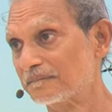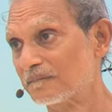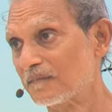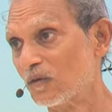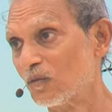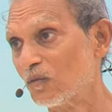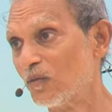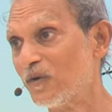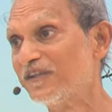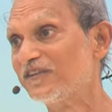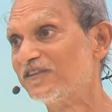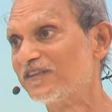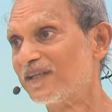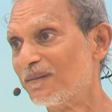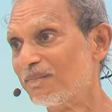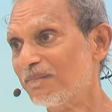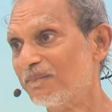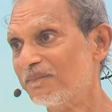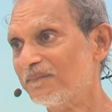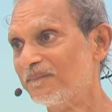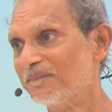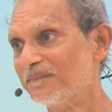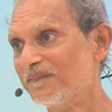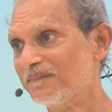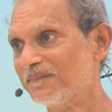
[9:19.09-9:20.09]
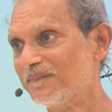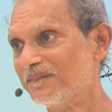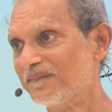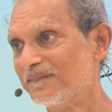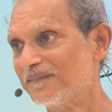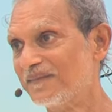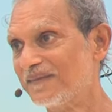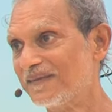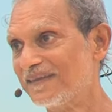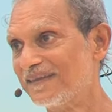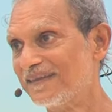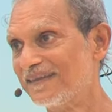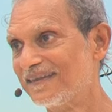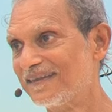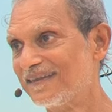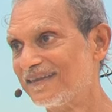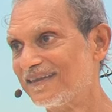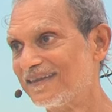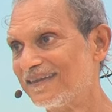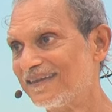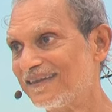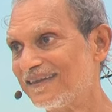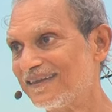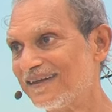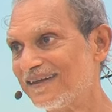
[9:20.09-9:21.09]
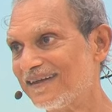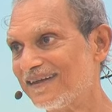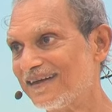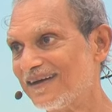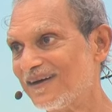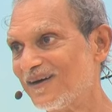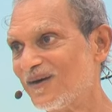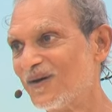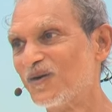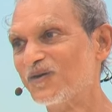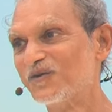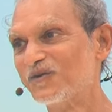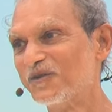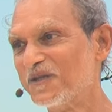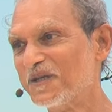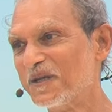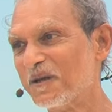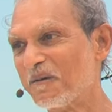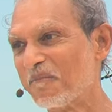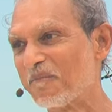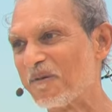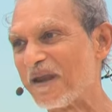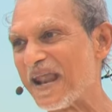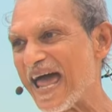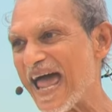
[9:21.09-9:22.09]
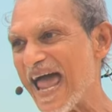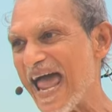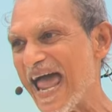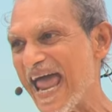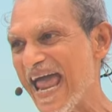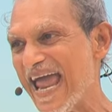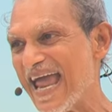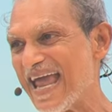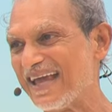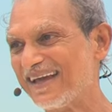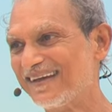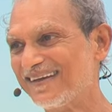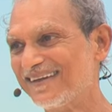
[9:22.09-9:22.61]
Wisdom holds you in a play.